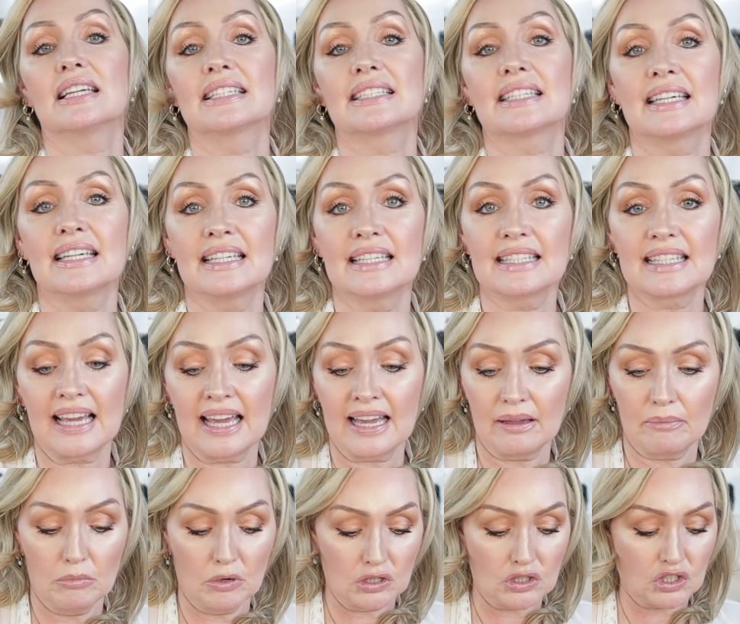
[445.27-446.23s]
it is
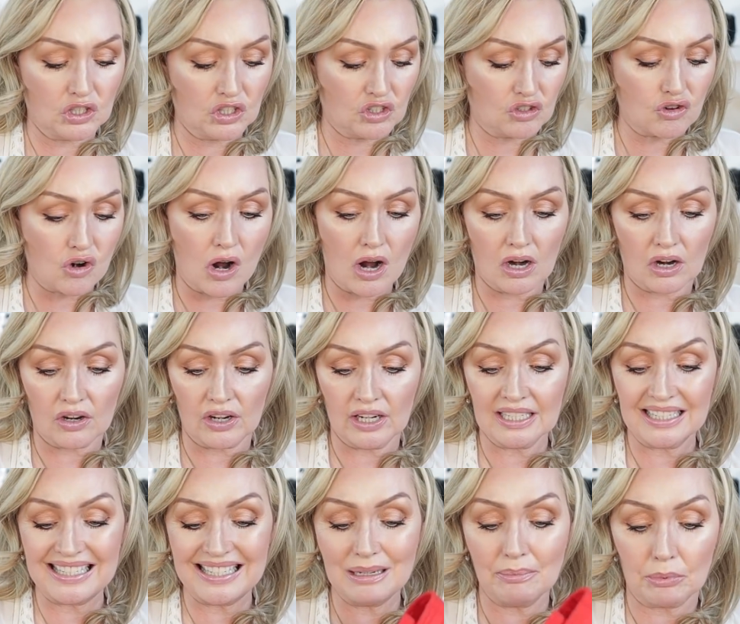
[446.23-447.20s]
a much stronger
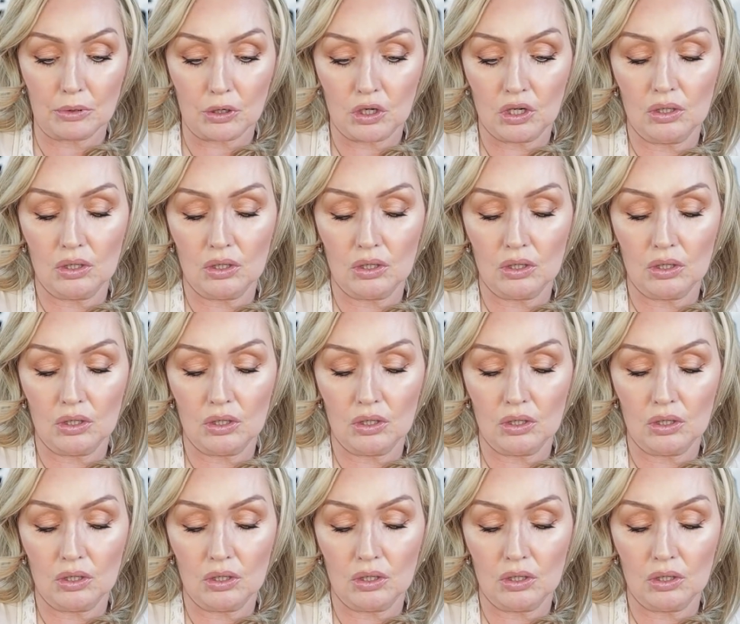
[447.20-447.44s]
and deeper